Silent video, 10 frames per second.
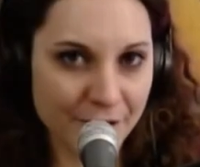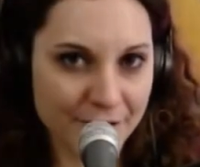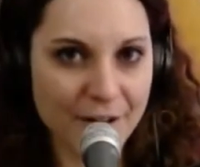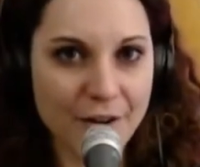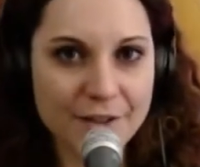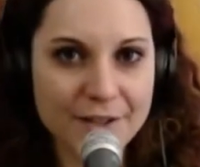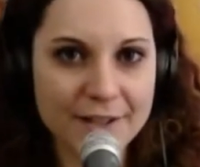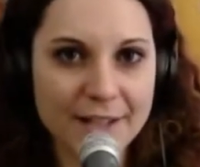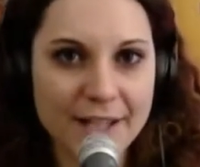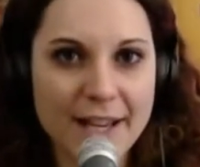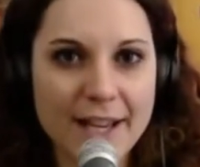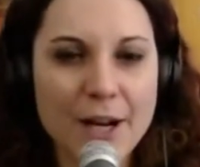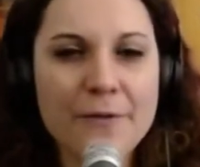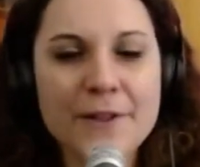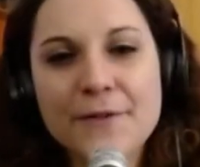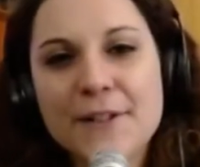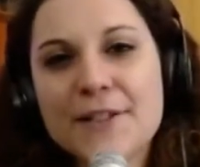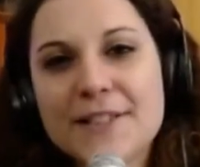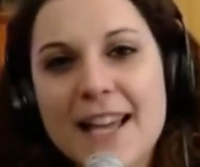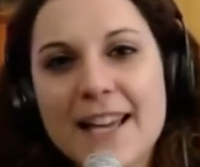to her songs often
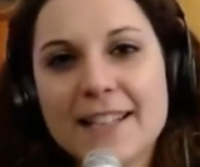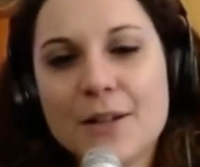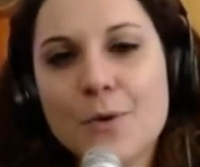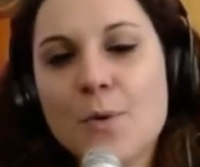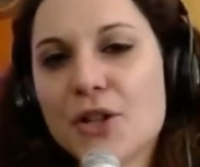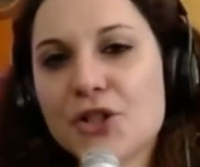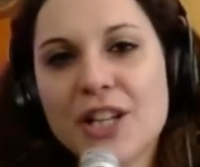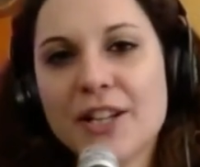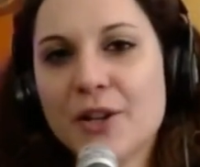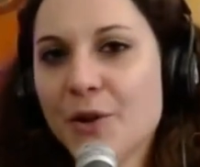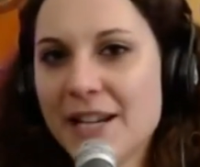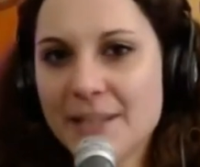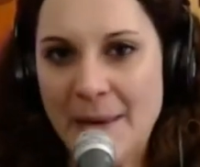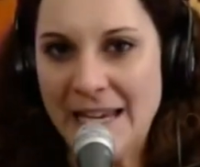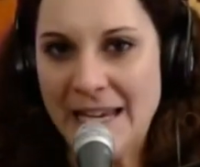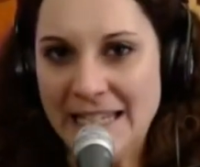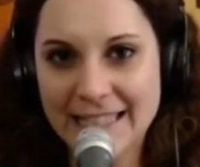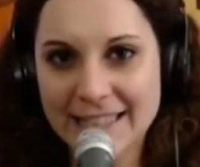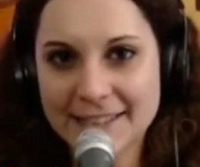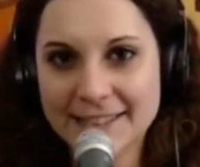feels like watching a great
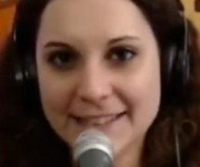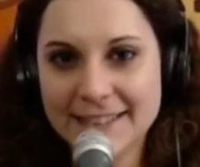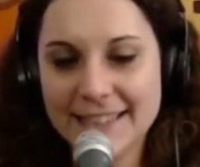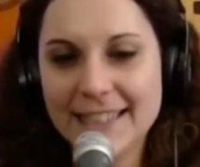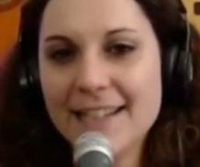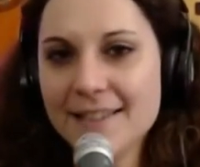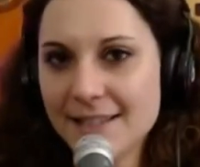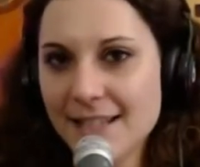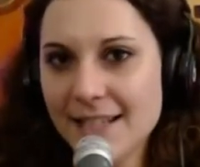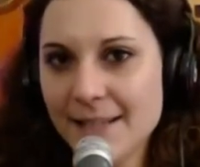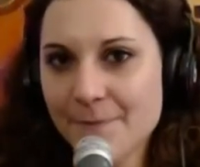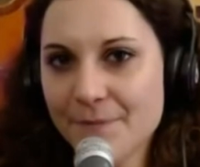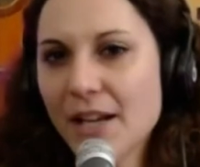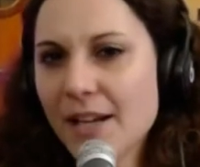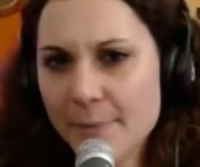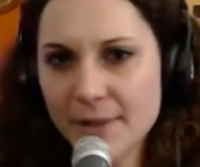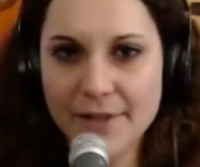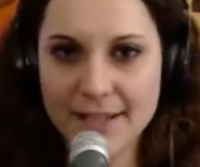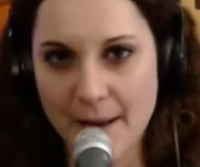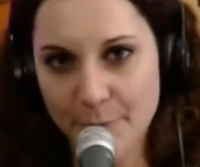painting. Let's see a couple of
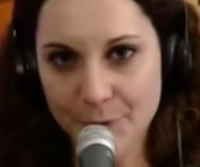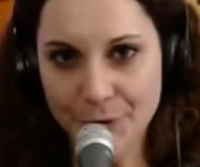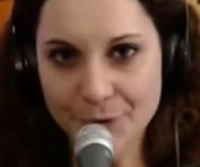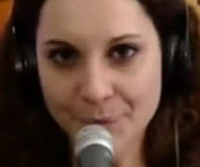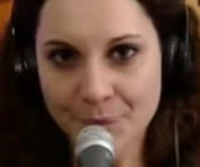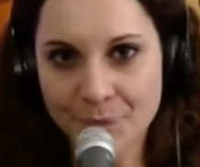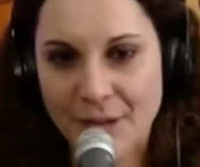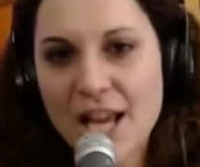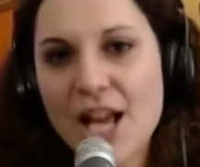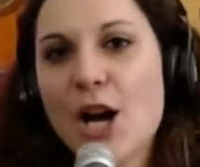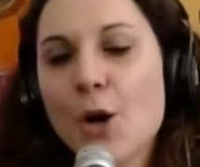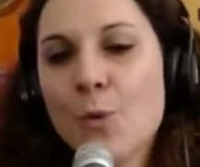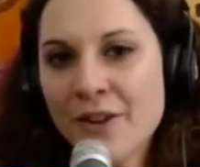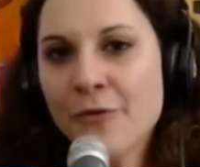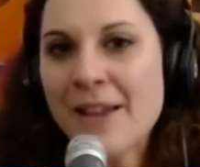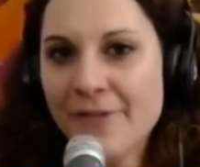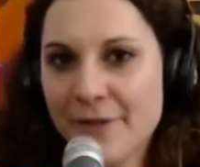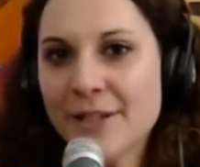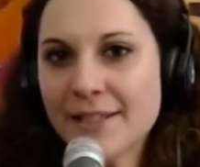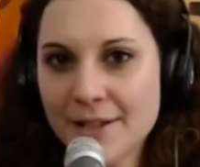examples. One of my
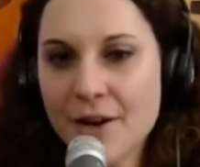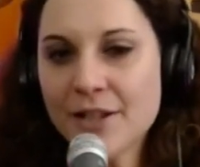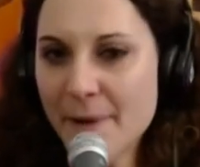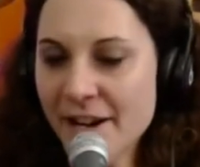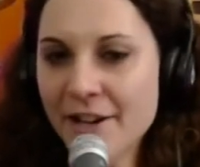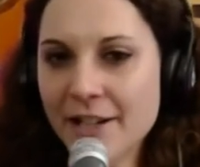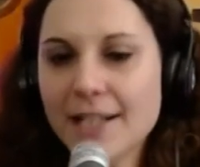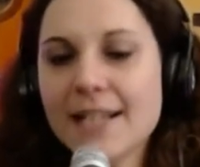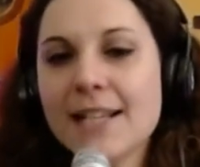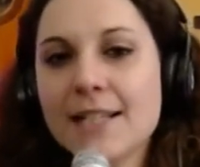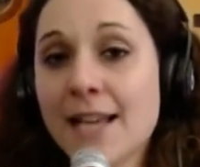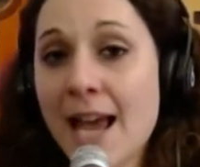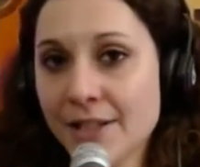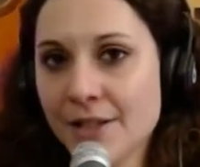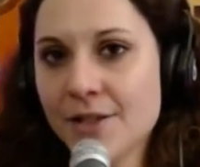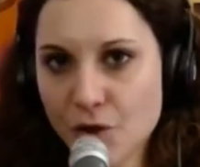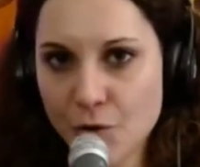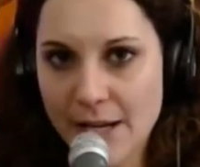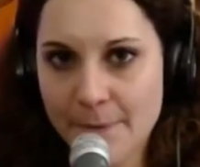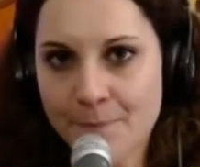favorite songs by her is Cactus
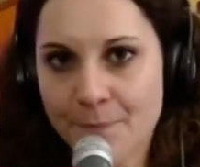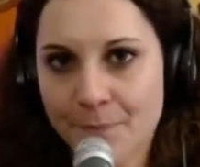Tree.